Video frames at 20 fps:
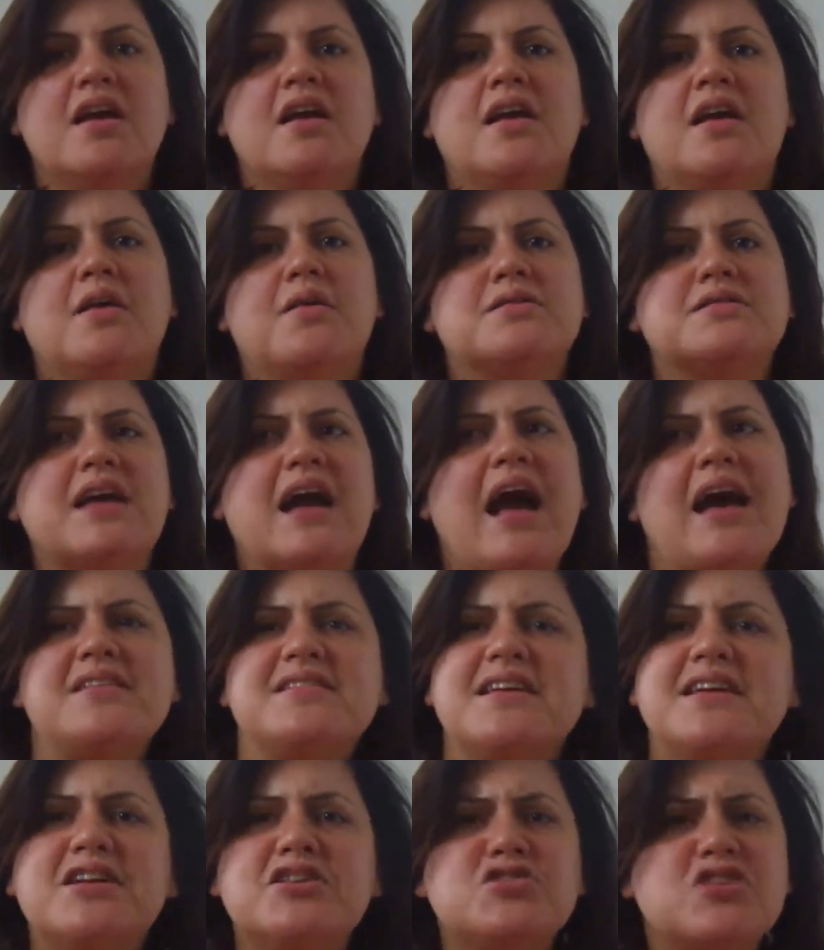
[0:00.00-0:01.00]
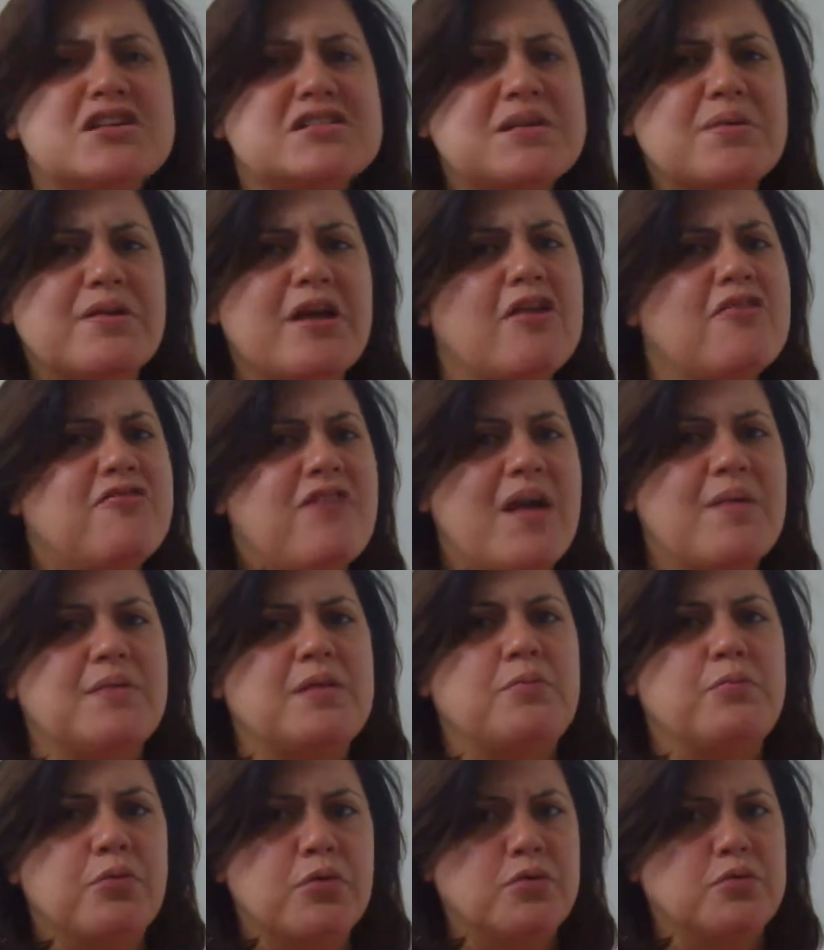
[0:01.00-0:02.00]
He was like, how's that gonna translate with our family,
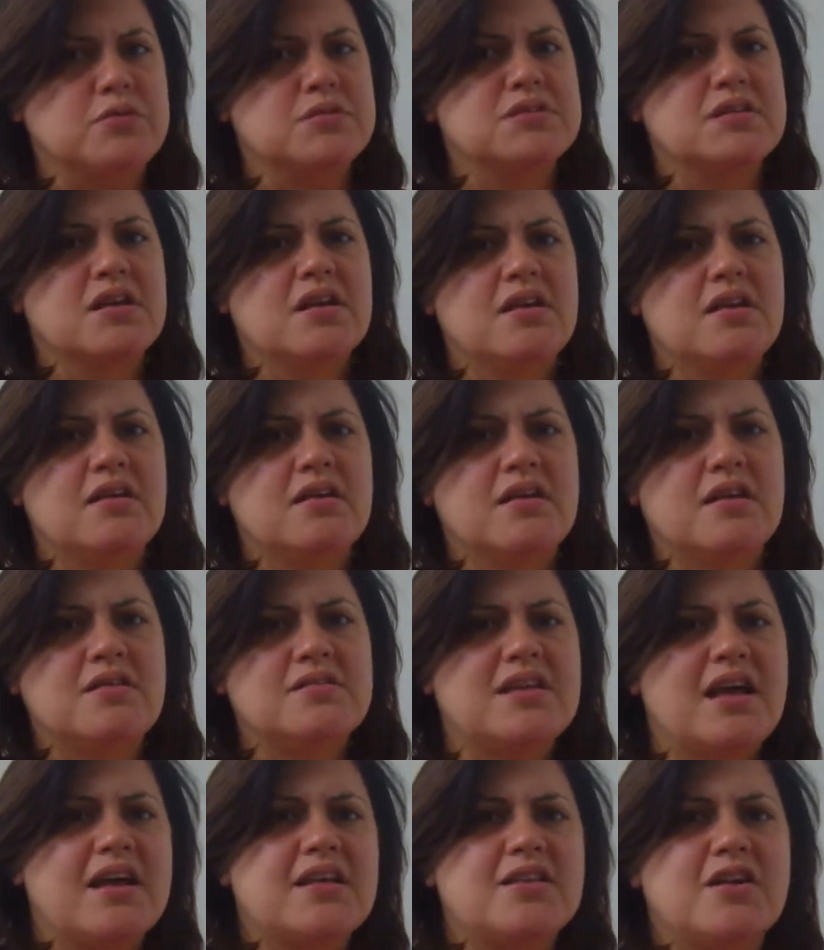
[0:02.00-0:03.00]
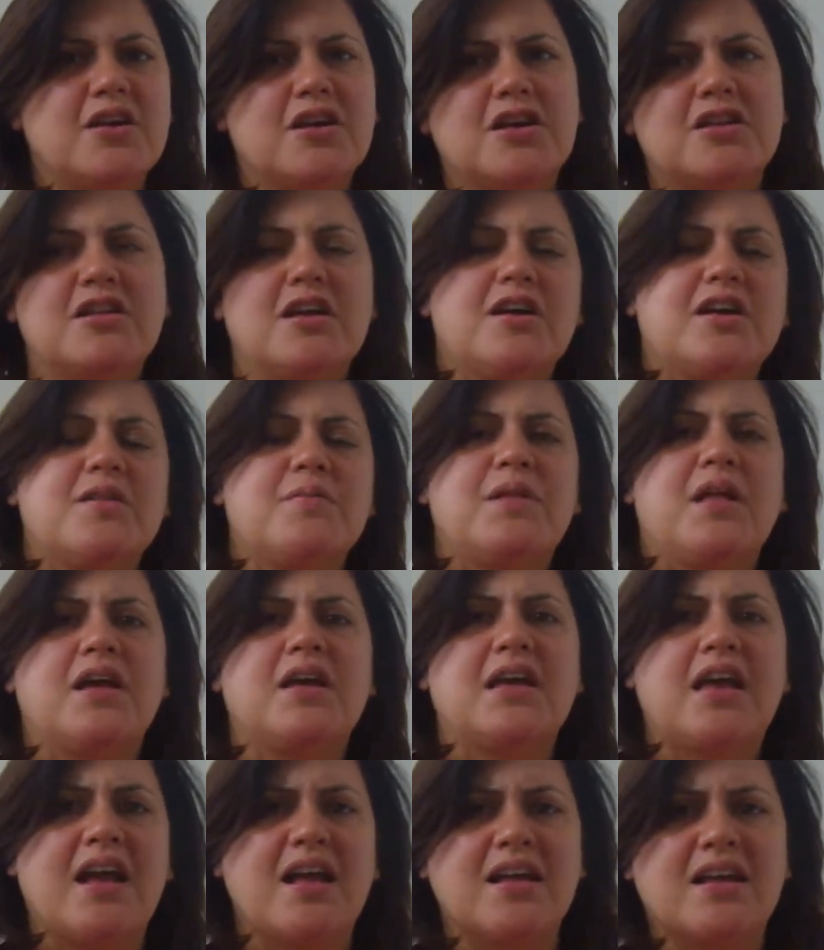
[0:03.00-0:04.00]
Bruce? He's like, they're gonna be like,
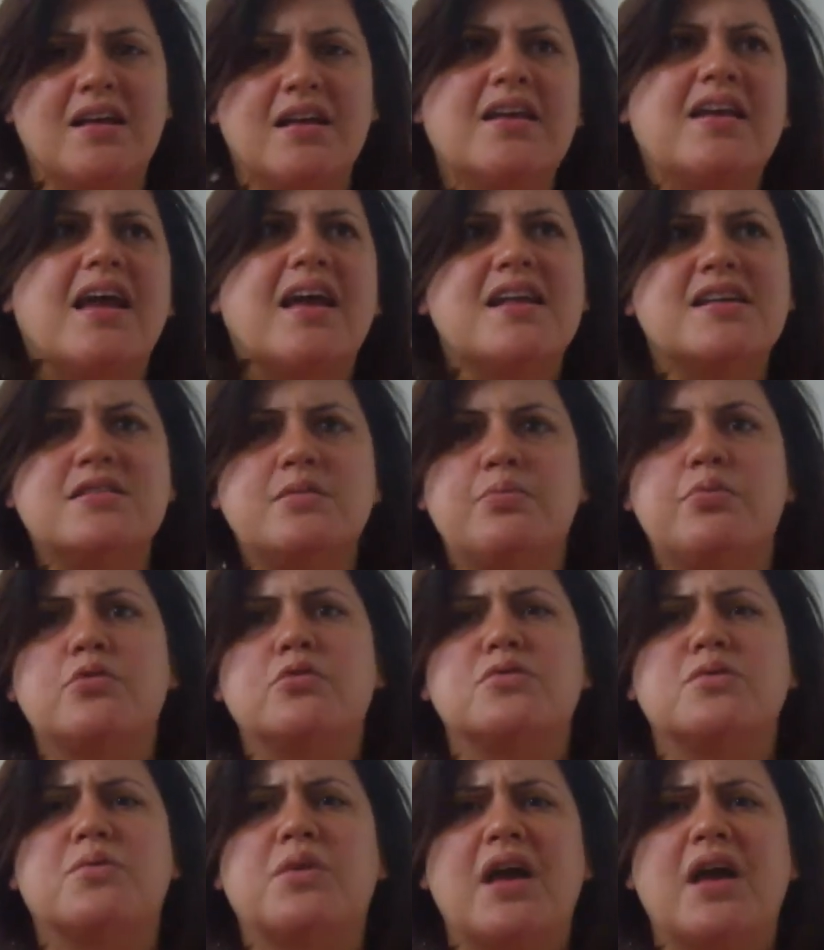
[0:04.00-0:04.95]
¿Quién es Bruce?